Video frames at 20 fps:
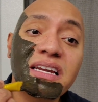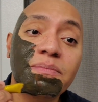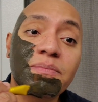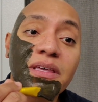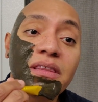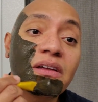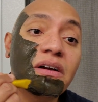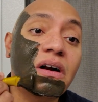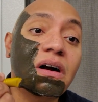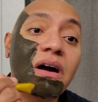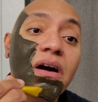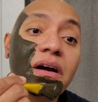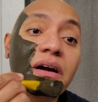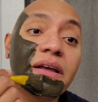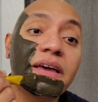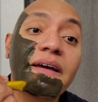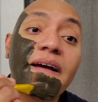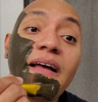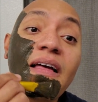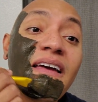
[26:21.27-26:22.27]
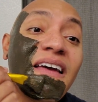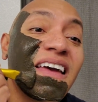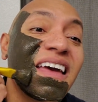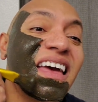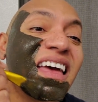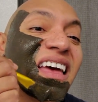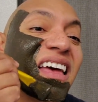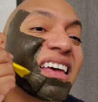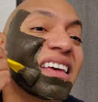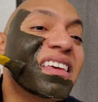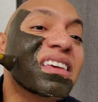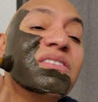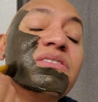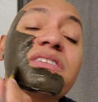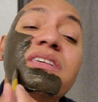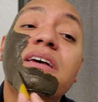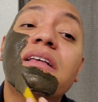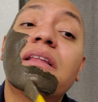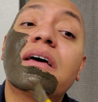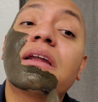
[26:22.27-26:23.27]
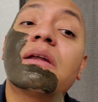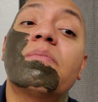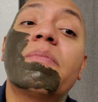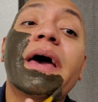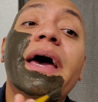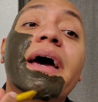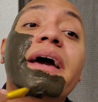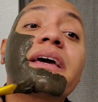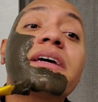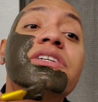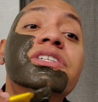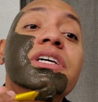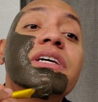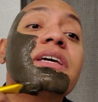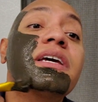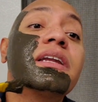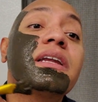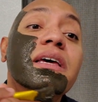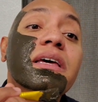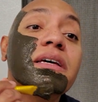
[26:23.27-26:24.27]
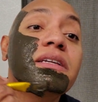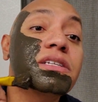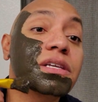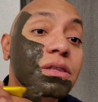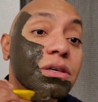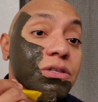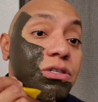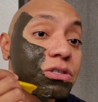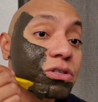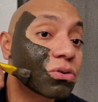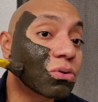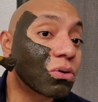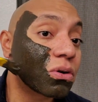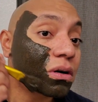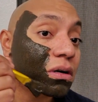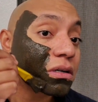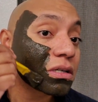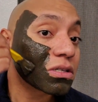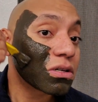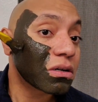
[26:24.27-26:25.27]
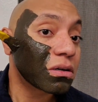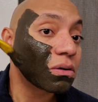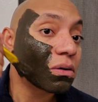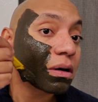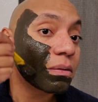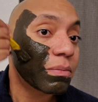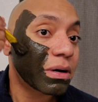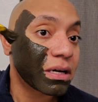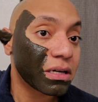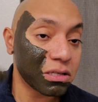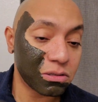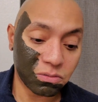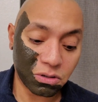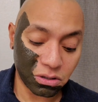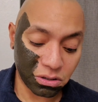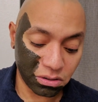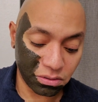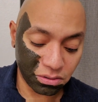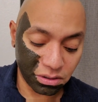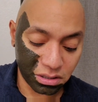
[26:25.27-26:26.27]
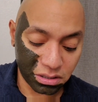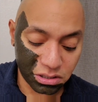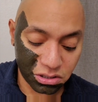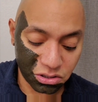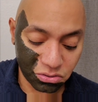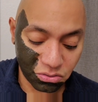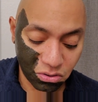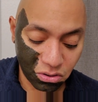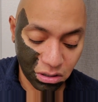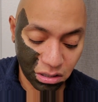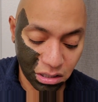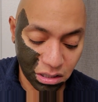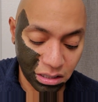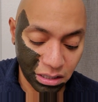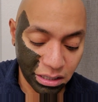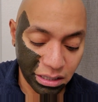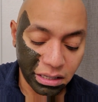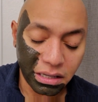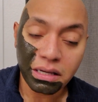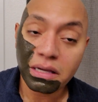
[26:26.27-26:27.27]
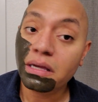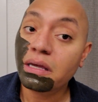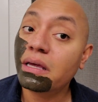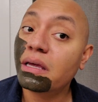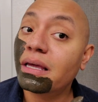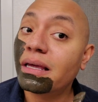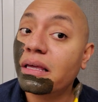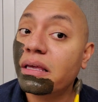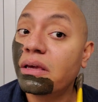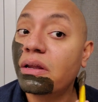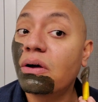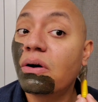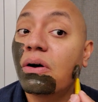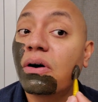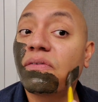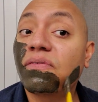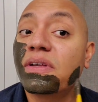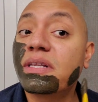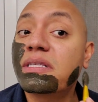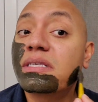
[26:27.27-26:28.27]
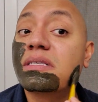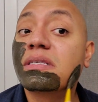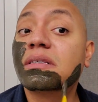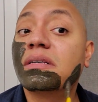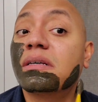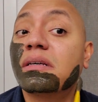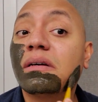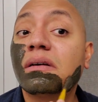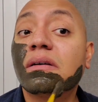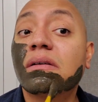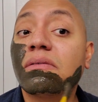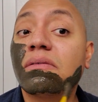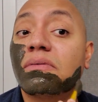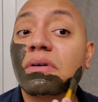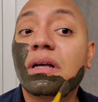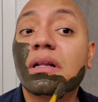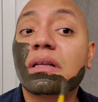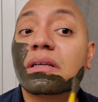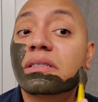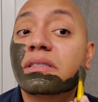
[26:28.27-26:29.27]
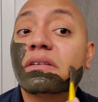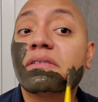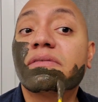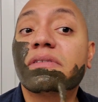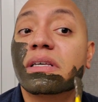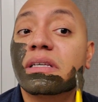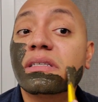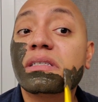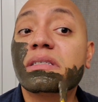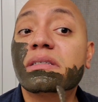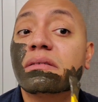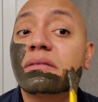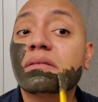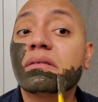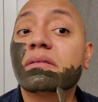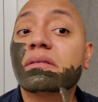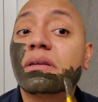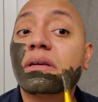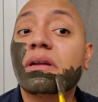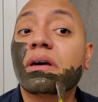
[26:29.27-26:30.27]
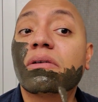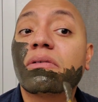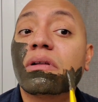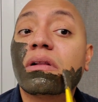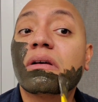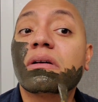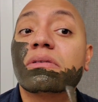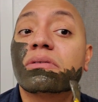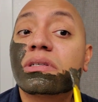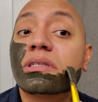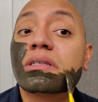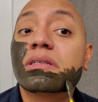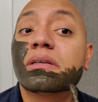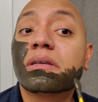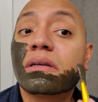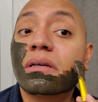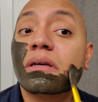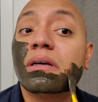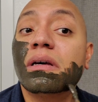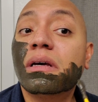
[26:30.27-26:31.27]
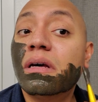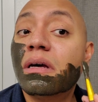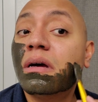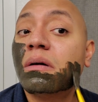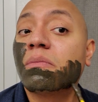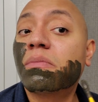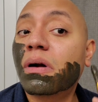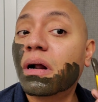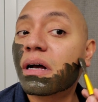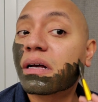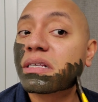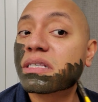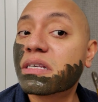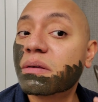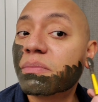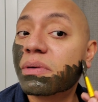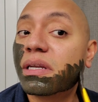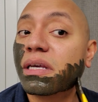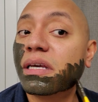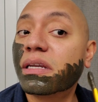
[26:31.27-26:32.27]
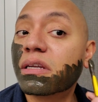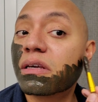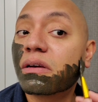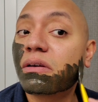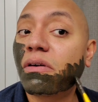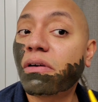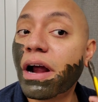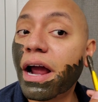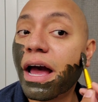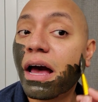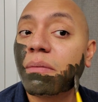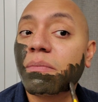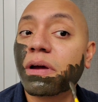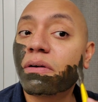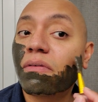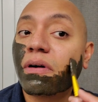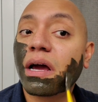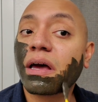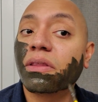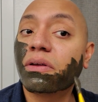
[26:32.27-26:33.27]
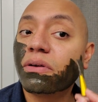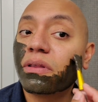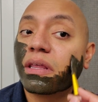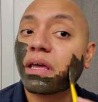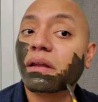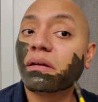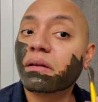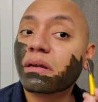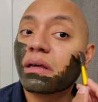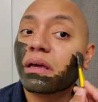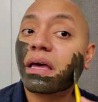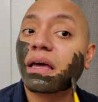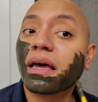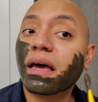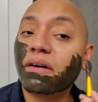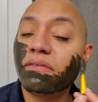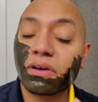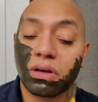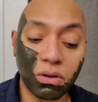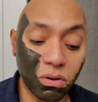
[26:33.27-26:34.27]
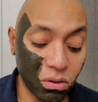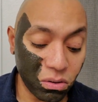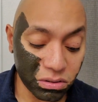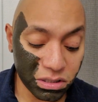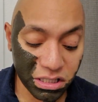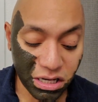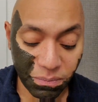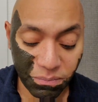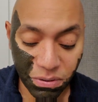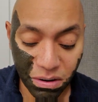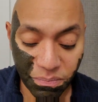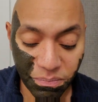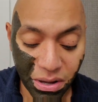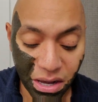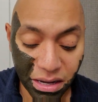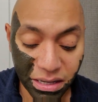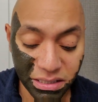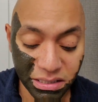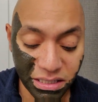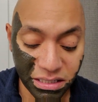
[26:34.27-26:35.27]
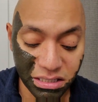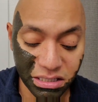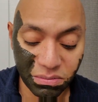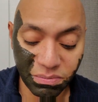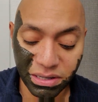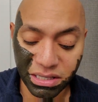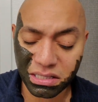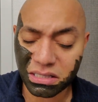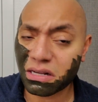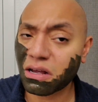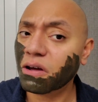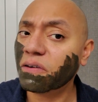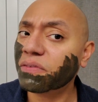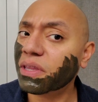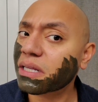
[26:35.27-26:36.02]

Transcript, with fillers: I mean, they're already using a lot of packaging getting it to the store, so I might as well go to the store, you know, if it's relatively, you know, close proximity to grab it rather than having a whole separate box sent to myself.